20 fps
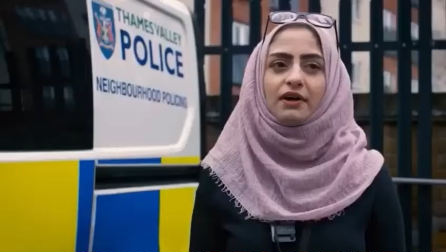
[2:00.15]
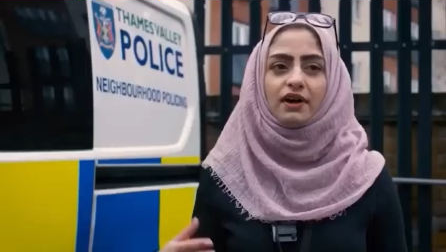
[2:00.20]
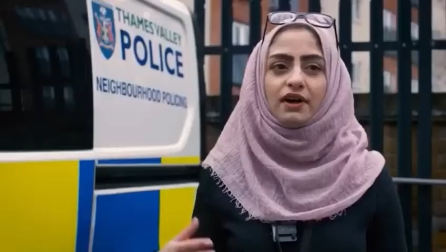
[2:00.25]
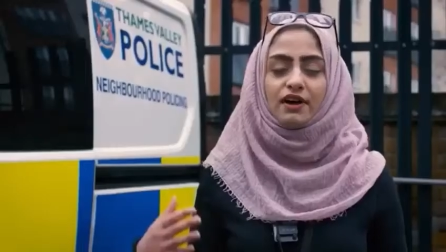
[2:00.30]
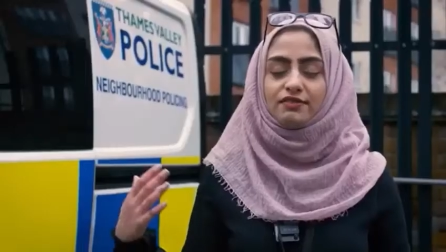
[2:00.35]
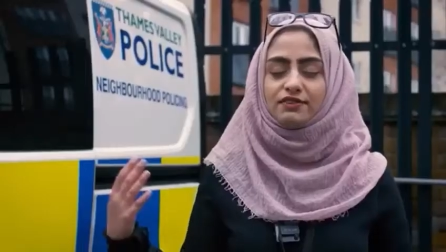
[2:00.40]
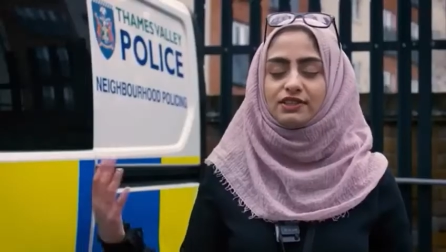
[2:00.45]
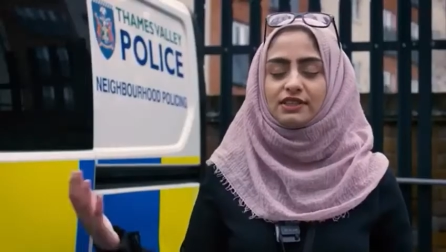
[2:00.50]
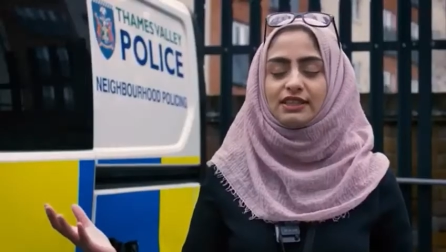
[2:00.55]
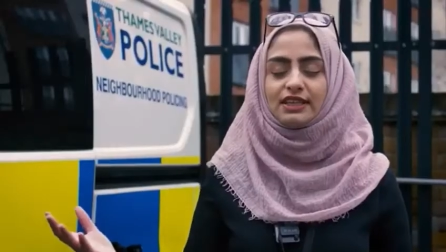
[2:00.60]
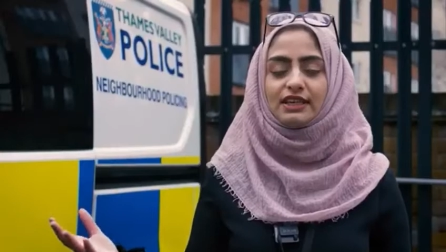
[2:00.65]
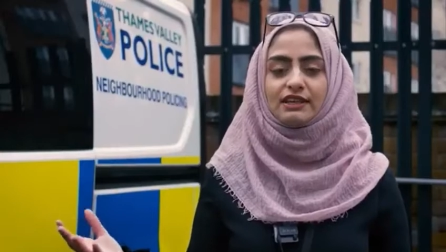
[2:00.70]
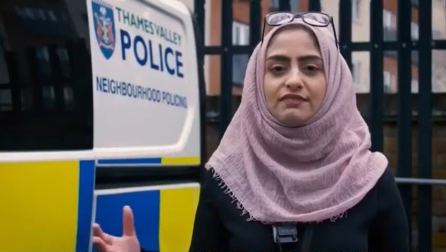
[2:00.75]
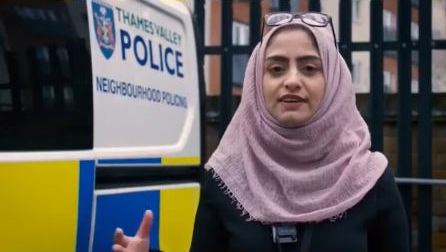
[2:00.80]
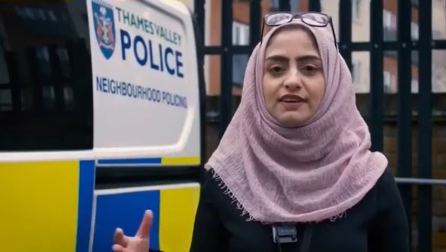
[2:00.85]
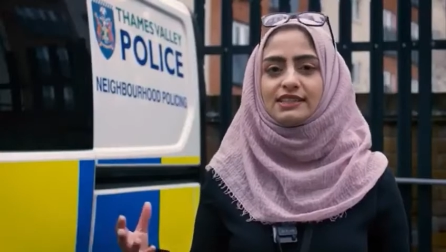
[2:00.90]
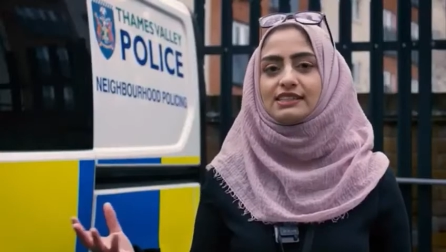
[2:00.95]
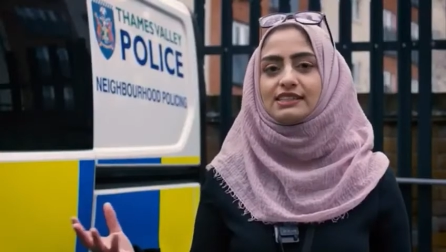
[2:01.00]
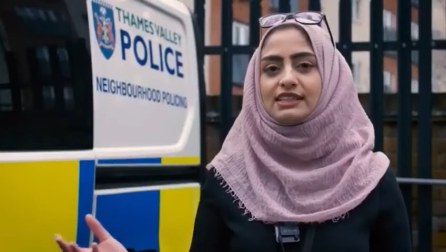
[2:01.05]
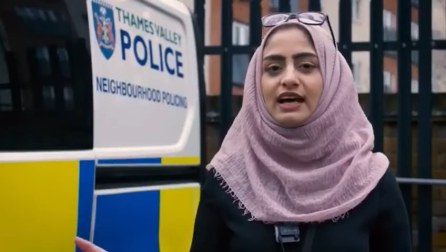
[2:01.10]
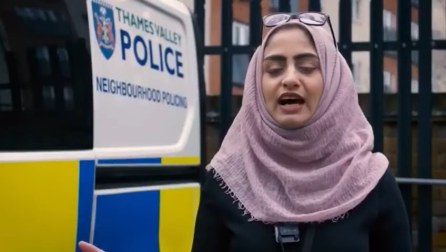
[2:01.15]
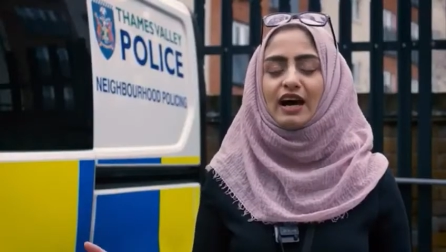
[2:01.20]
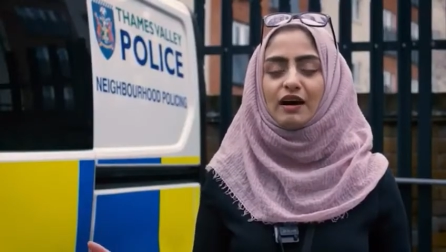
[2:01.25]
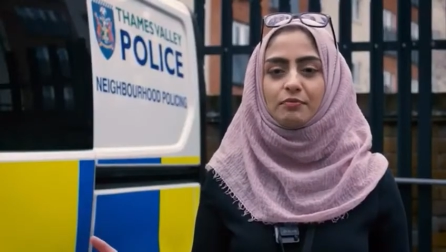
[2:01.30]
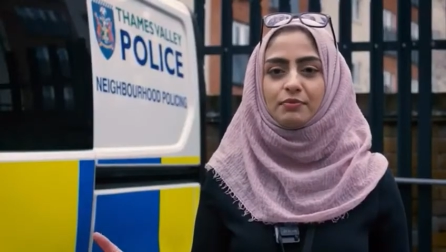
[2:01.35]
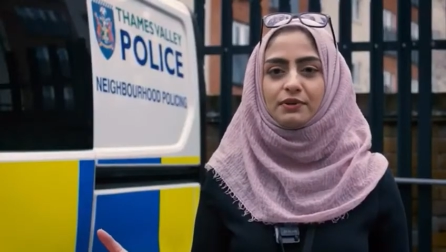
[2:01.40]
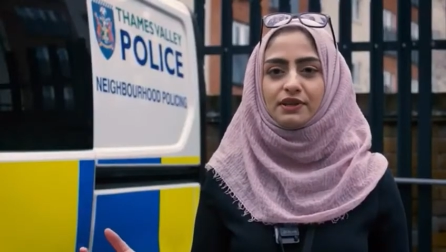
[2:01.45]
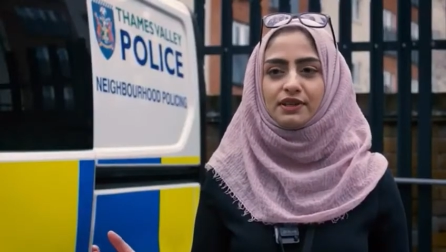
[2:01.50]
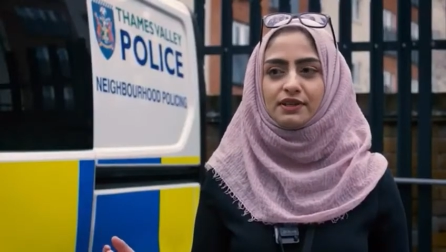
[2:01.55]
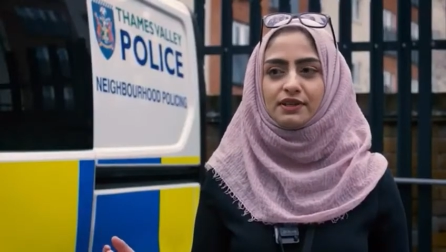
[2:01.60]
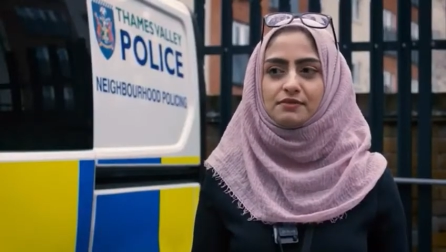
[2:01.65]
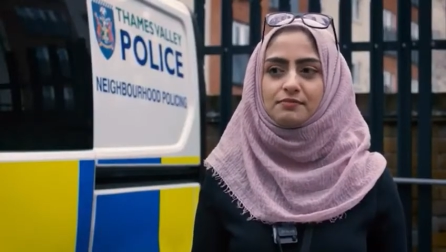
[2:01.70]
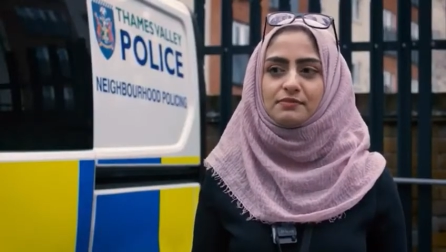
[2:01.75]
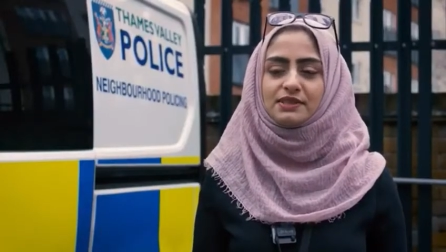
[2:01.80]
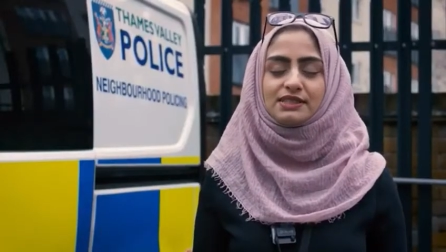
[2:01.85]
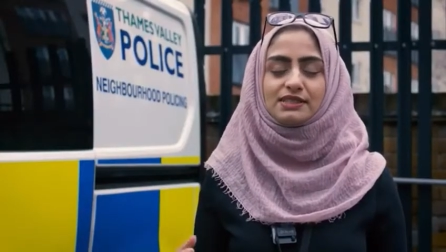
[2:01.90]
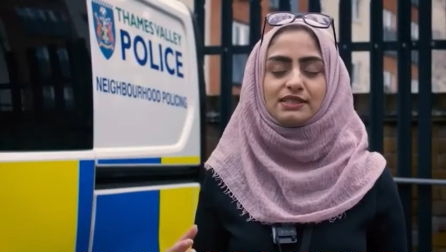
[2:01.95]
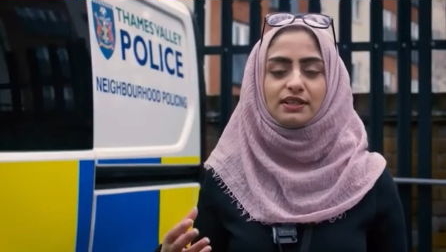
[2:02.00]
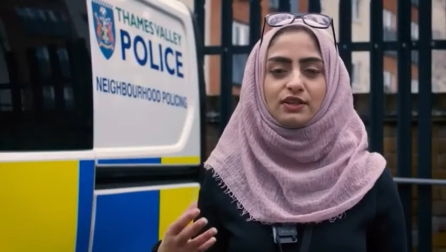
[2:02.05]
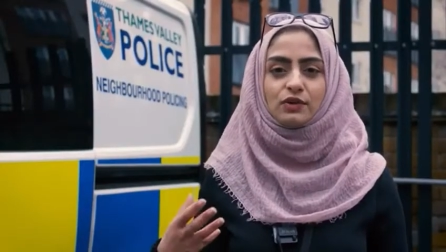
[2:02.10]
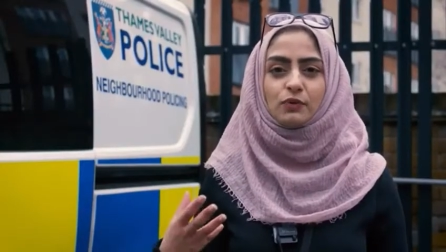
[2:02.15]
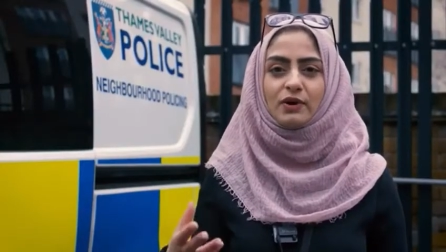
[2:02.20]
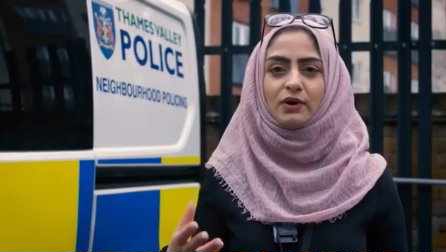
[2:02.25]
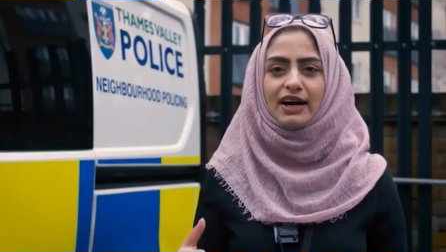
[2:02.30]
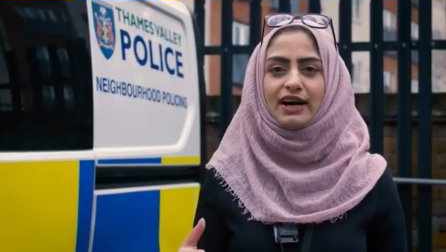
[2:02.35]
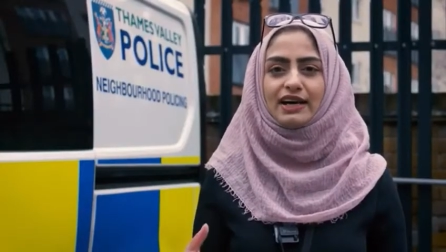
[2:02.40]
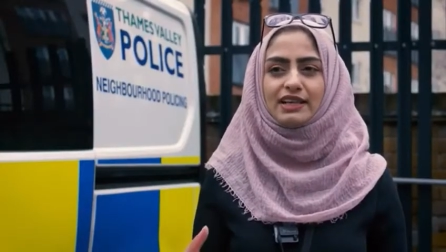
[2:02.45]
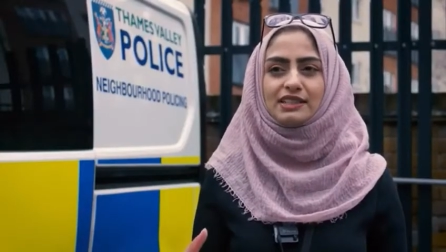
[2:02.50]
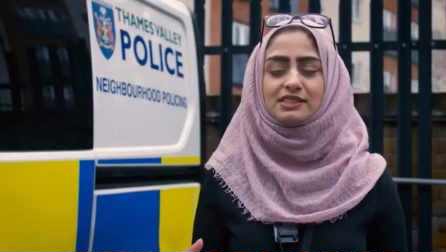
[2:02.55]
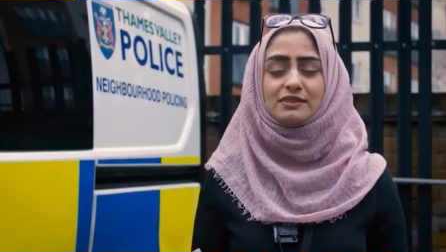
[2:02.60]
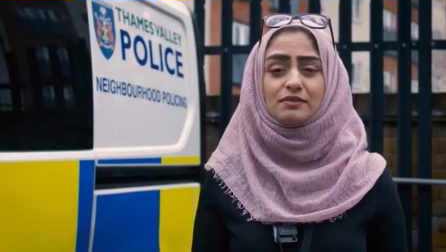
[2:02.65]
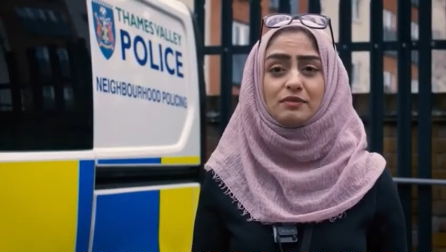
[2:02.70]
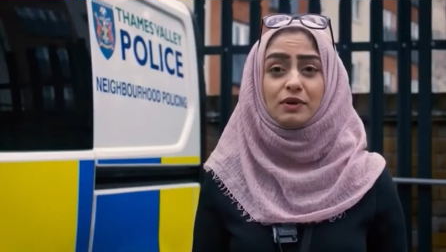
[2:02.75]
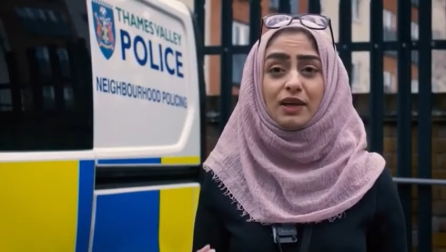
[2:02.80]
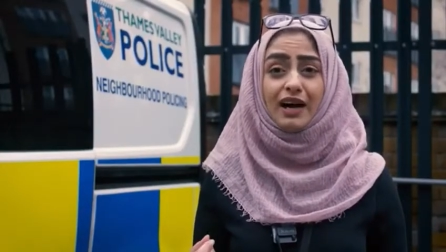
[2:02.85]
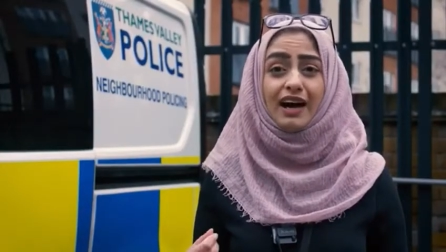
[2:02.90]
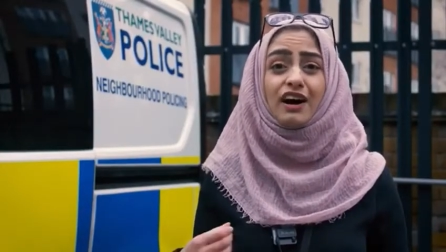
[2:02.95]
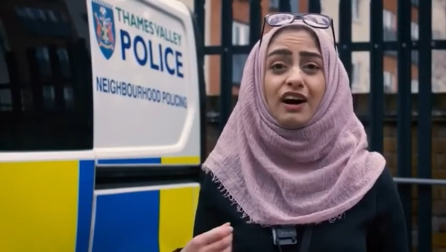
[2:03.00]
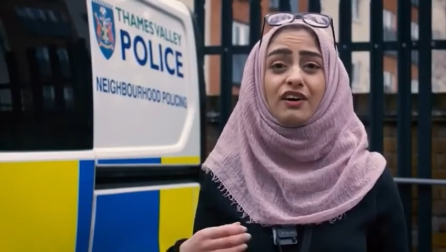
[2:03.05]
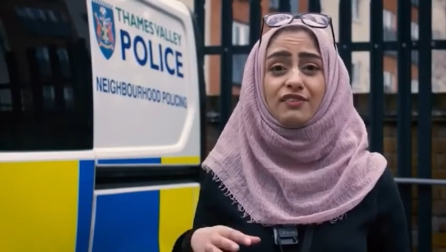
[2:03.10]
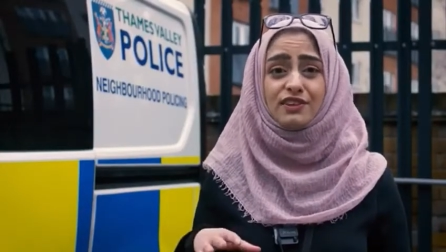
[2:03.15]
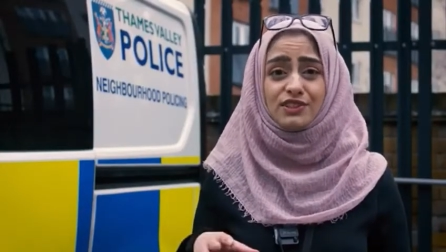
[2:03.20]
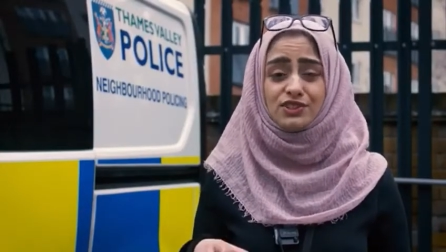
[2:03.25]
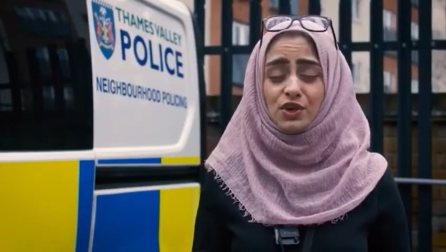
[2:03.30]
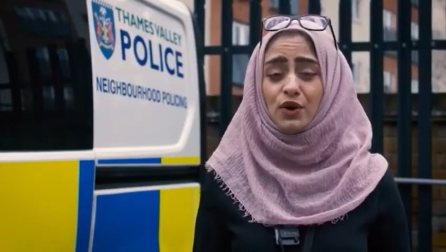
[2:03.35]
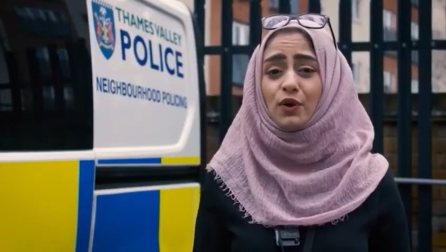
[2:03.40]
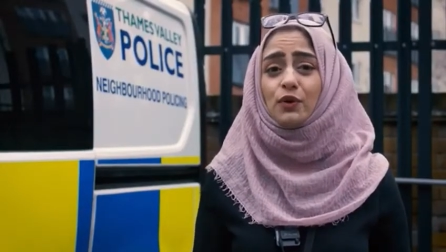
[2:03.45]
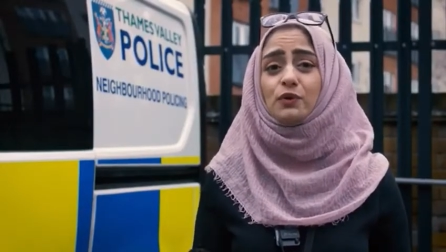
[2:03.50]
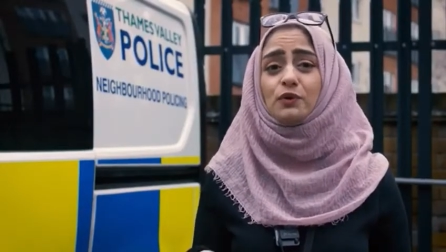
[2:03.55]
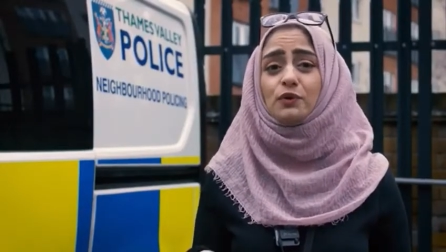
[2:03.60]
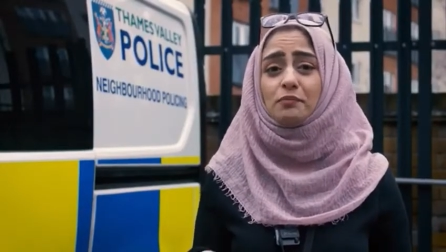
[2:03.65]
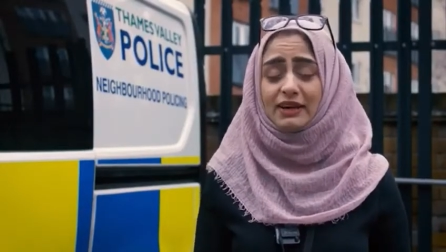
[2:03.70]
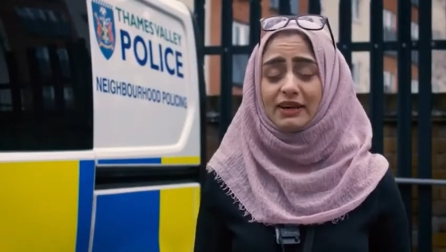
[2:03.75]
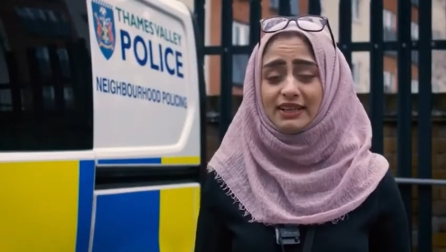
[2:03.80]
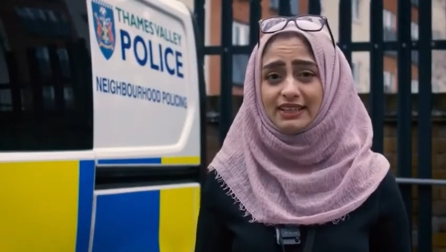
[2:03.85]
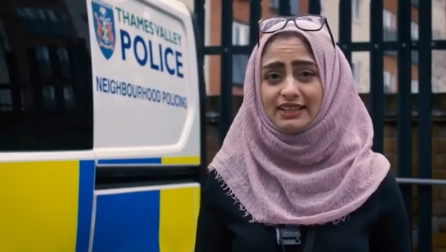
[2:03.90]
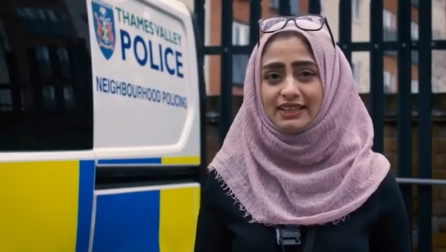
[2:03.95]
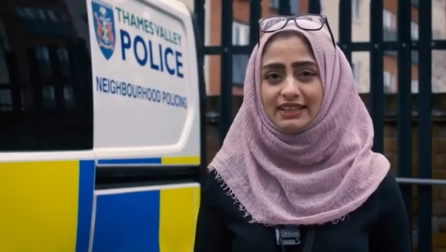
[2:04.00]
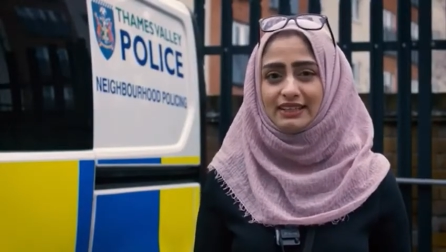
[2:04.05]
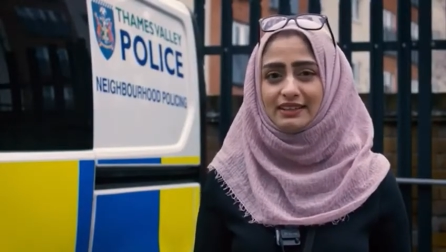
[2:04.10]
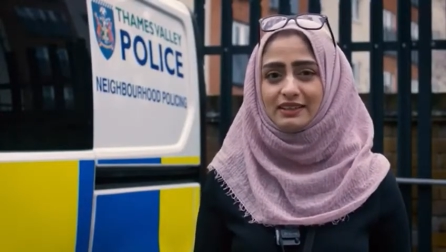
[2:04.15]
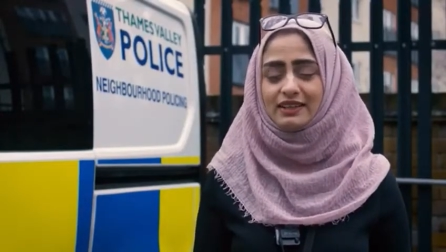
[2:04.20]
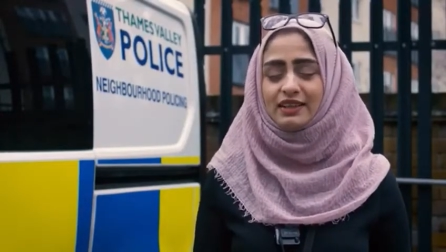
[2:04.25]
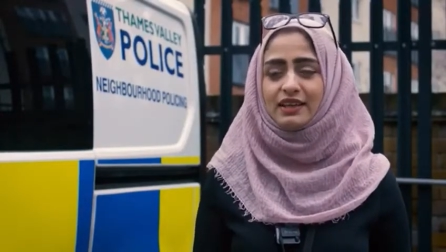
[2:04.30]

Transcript: After the offence had happened, Mr. Nawaz, out of his own money,